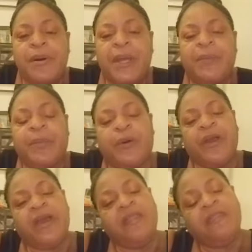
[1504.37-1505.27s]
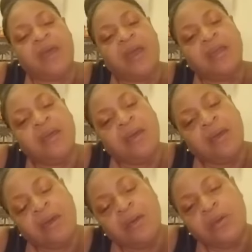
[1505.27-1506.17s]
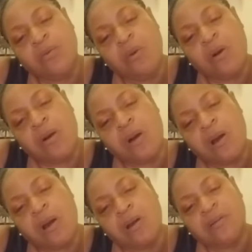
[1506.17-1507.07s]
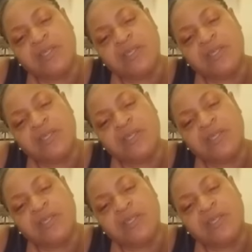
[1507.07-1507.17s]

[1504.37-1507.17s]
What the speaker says: and pray that you are